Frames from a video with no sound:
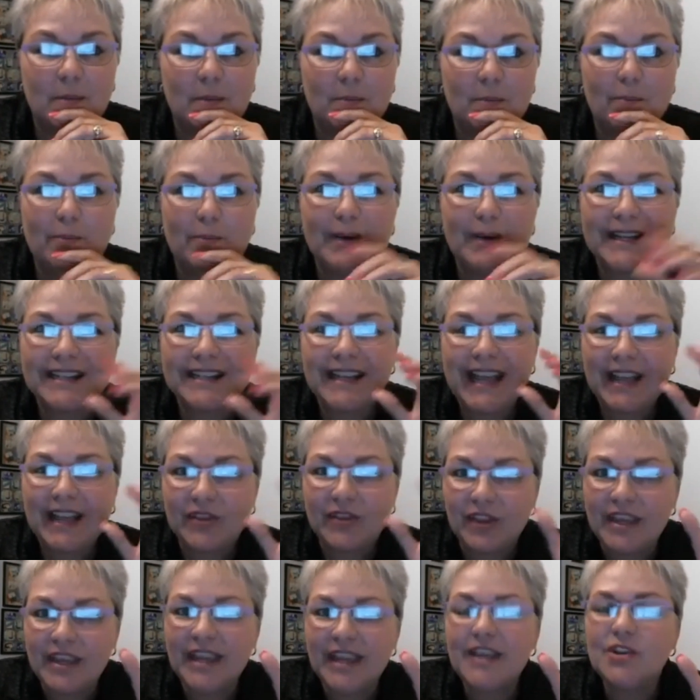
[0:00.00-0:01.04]
but at
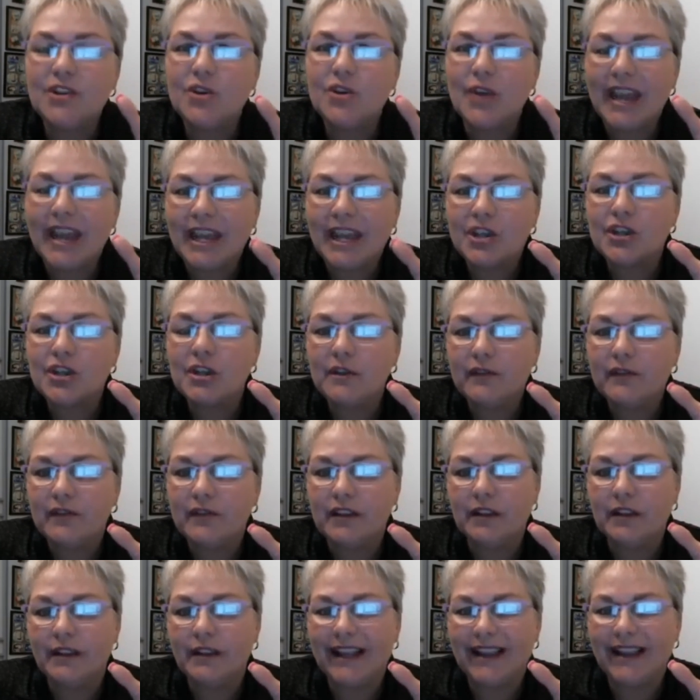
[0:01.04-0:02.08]
the end, you actually
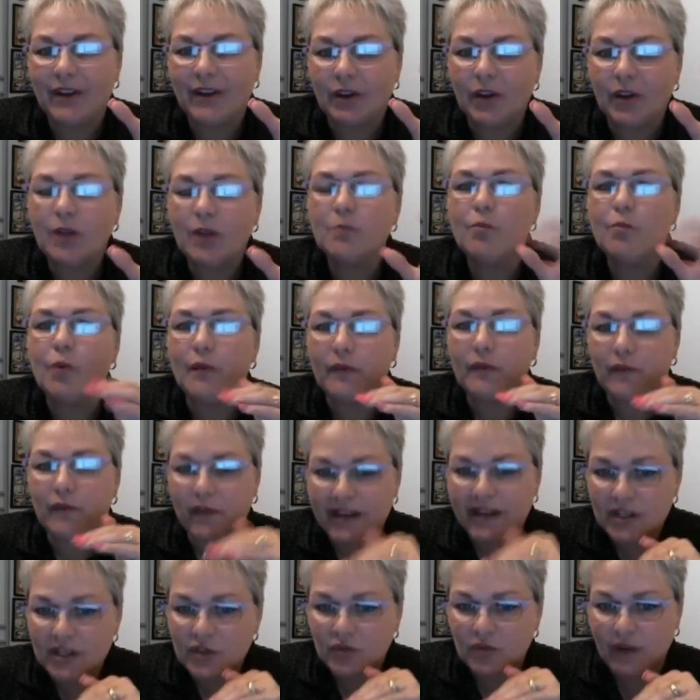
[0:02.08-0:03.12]
feel a lot more
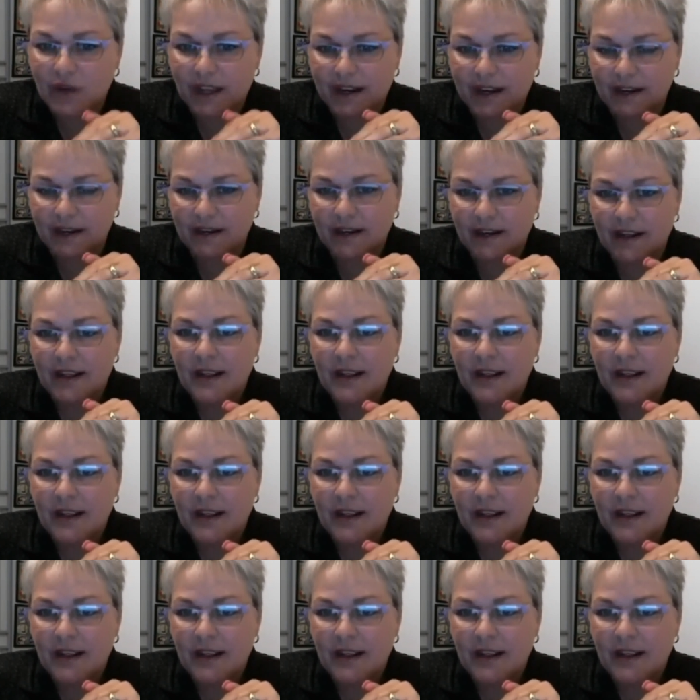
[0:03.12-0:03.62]
frustrated